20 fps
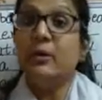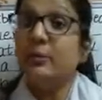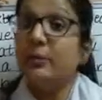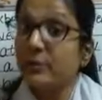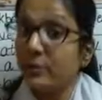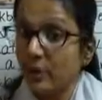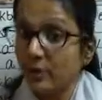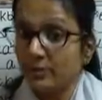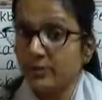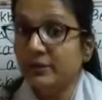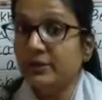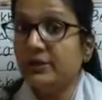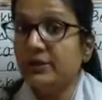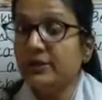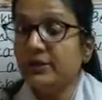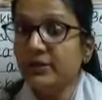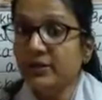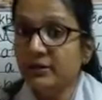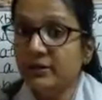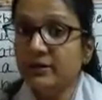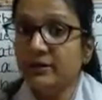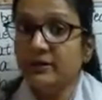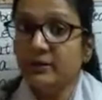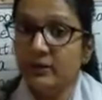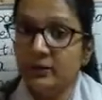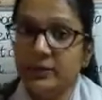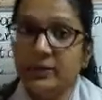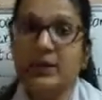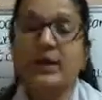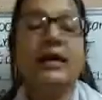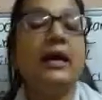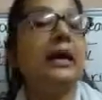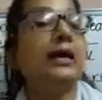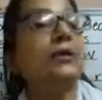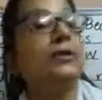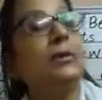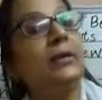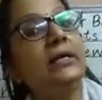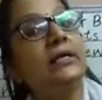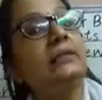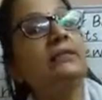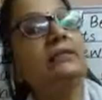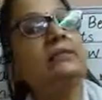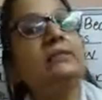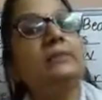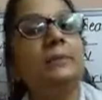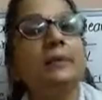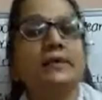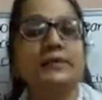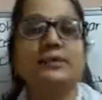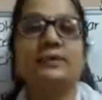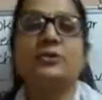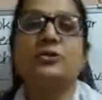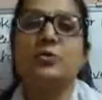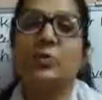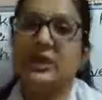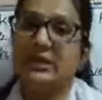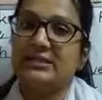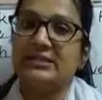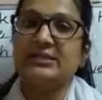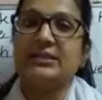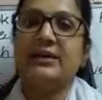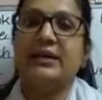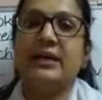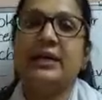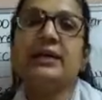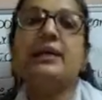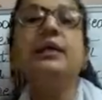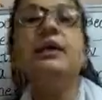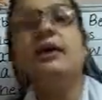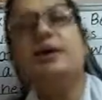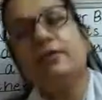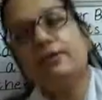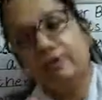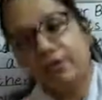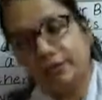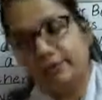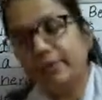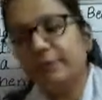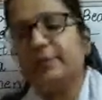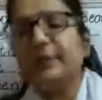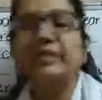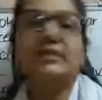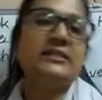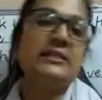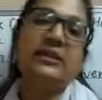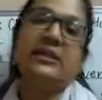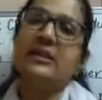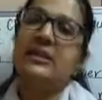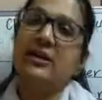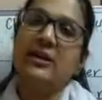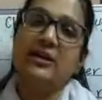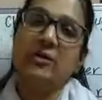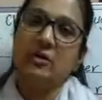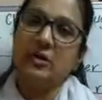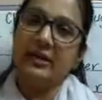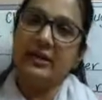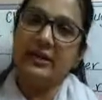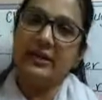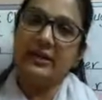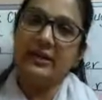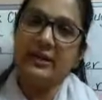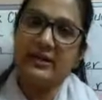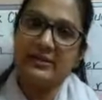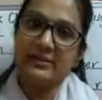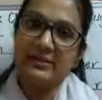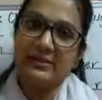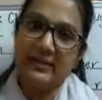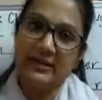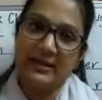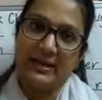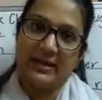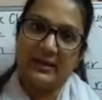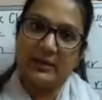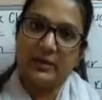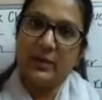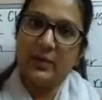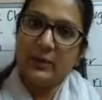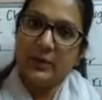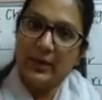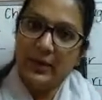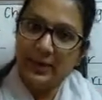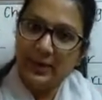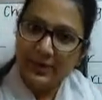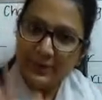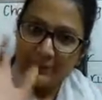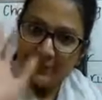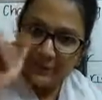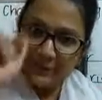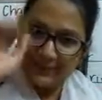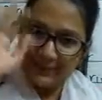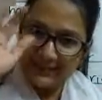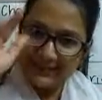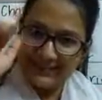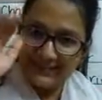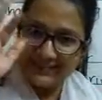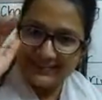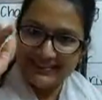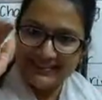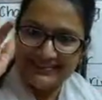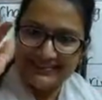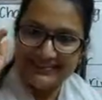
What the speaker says: properly. Okay. And read this passage once again. We'll be meeting in our online class again. Okay. Bye-bye.